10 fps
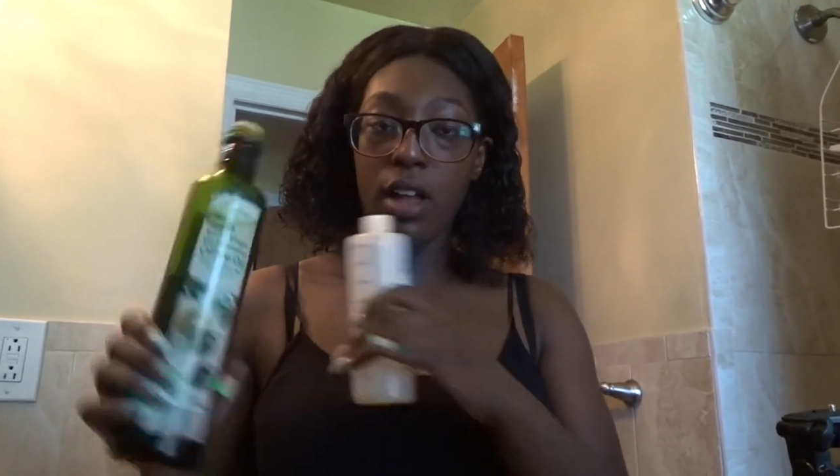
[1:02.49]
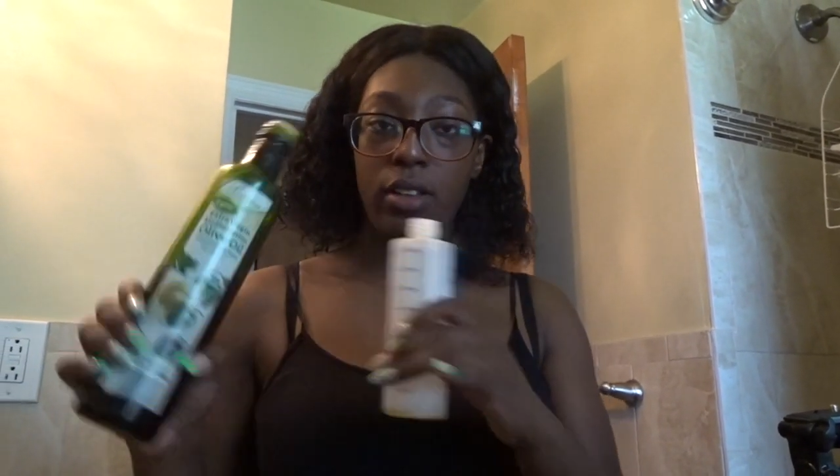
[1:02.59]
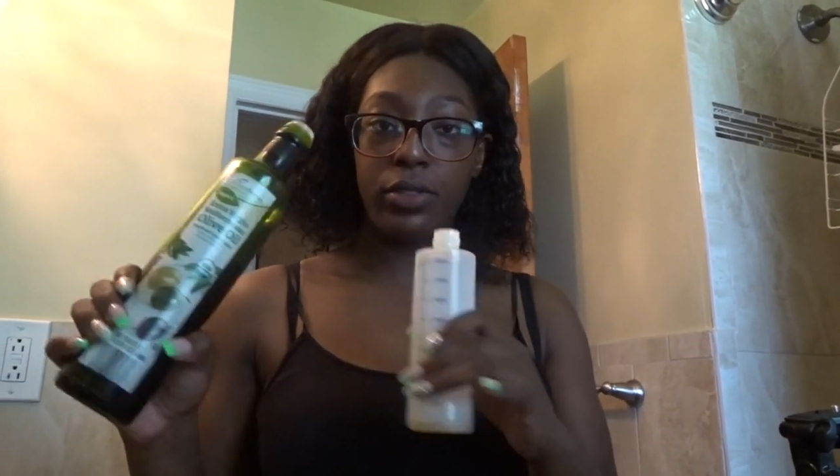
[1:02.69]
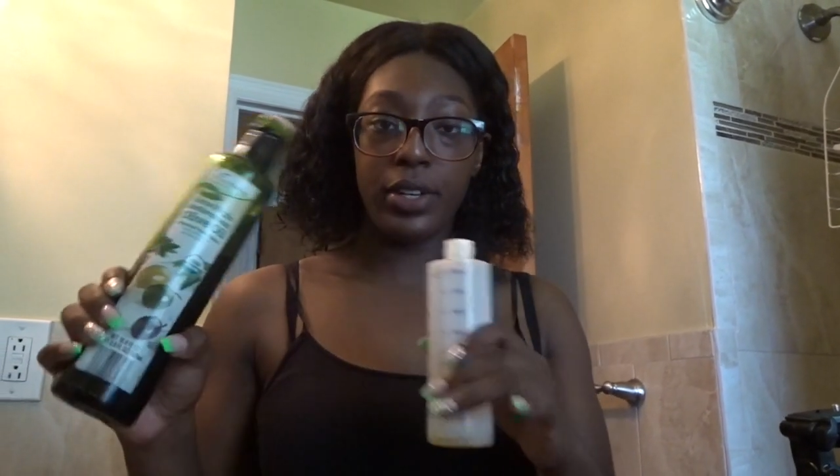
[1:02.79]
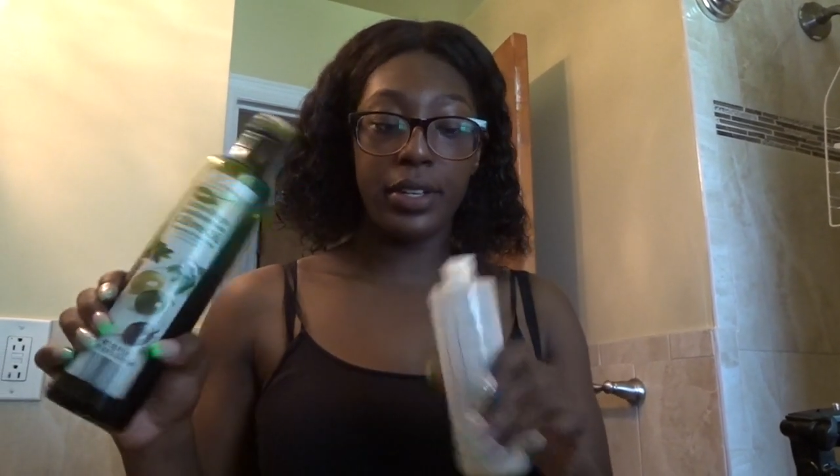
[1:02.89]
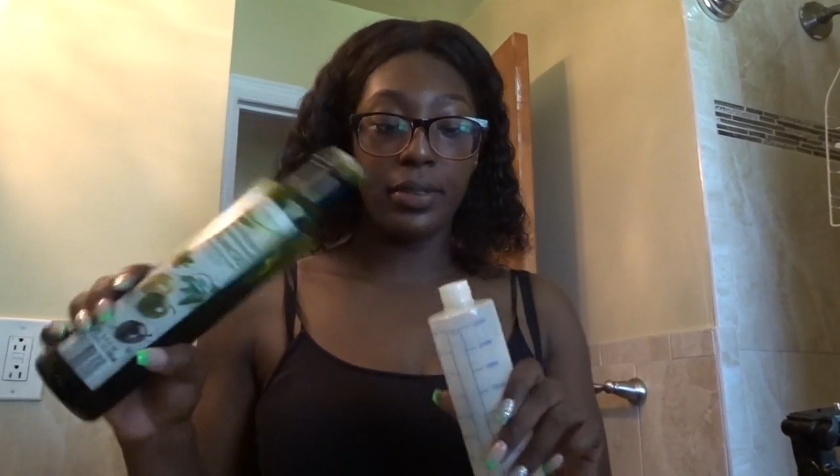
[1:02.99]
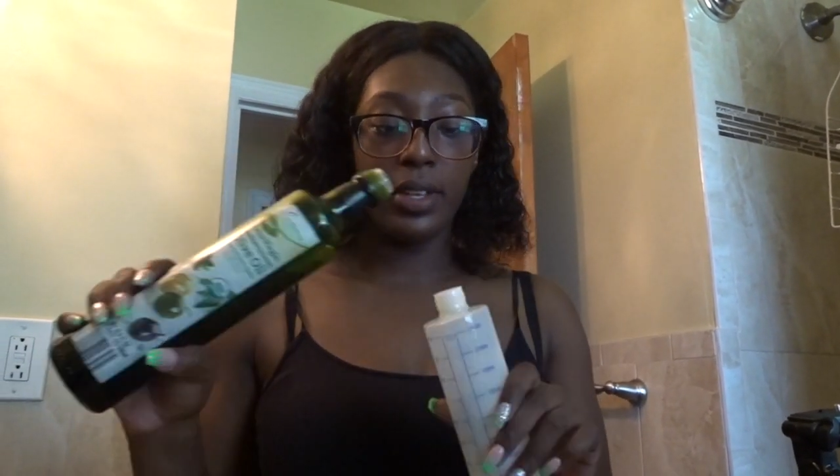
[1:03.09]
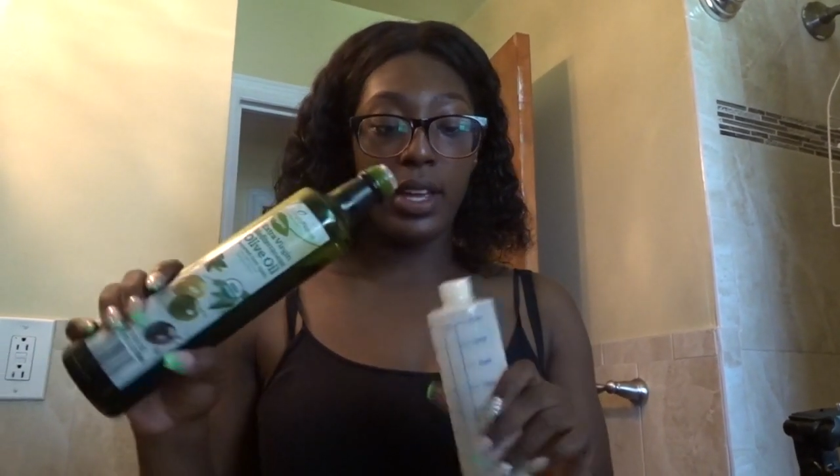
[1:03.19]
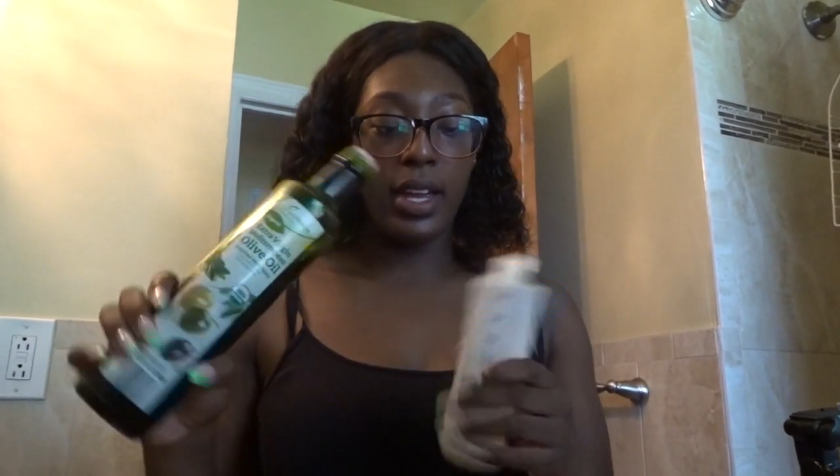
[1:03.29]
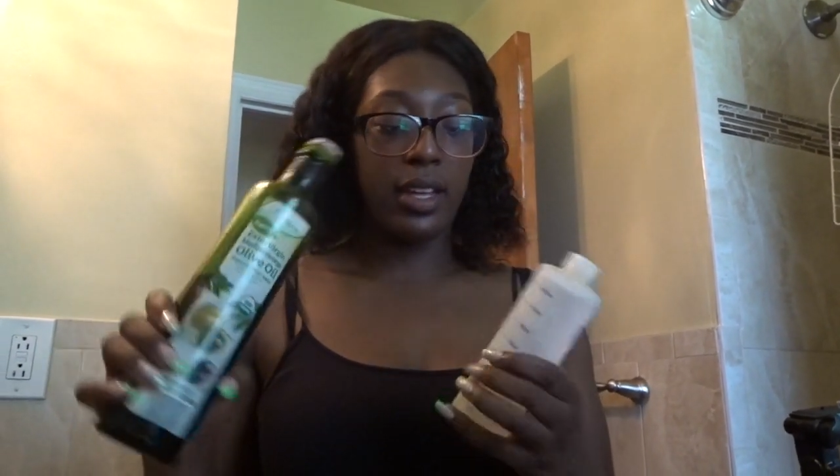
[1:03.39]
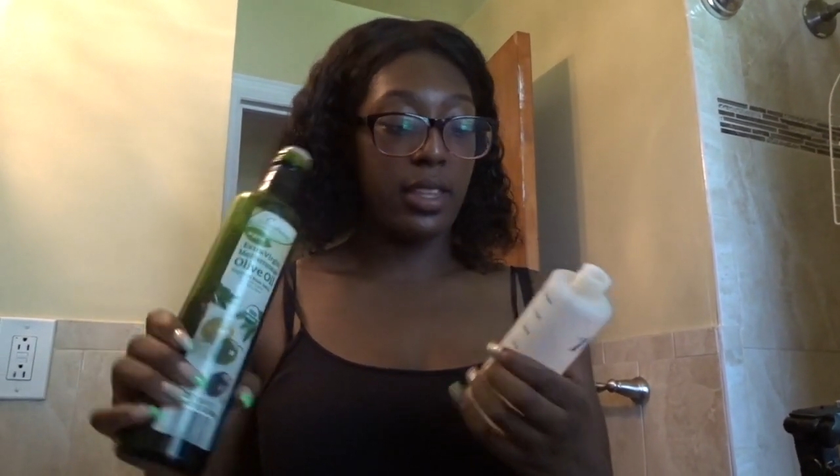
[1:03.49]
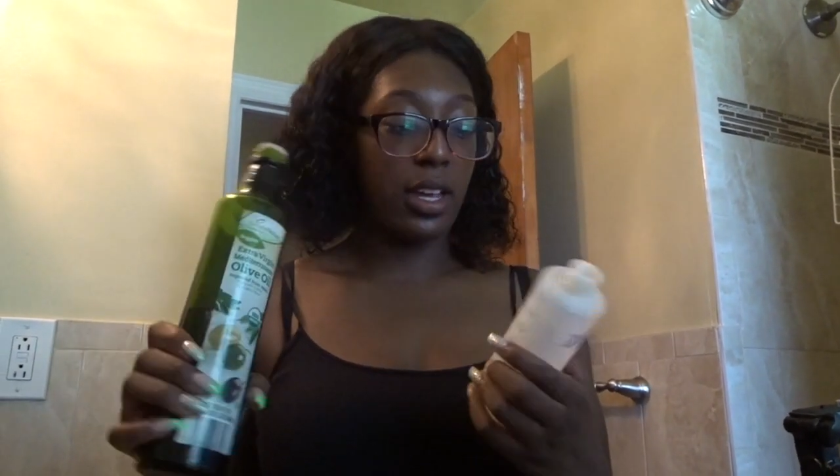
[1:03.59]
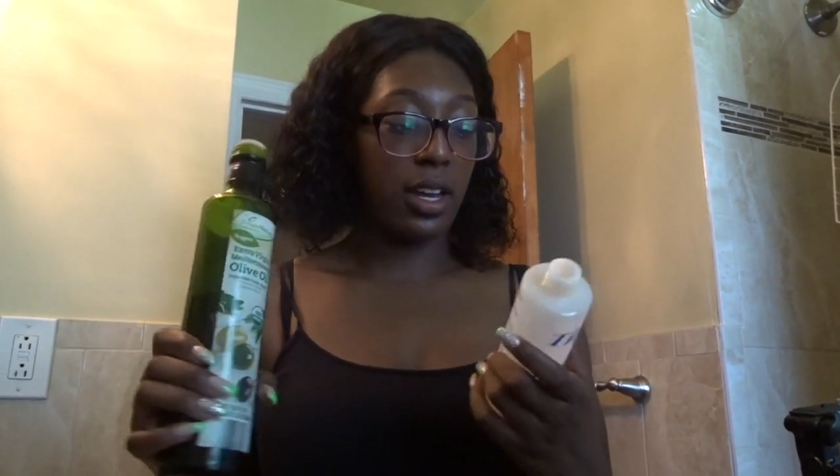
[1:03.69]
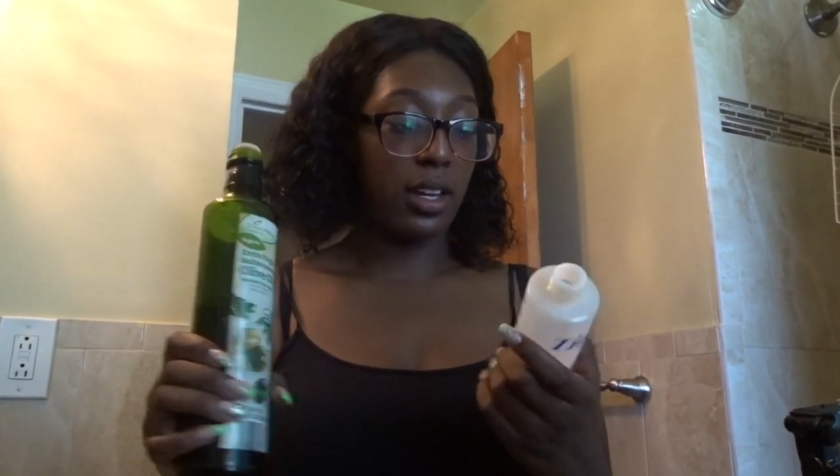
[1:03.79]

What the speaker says: olive oil in there.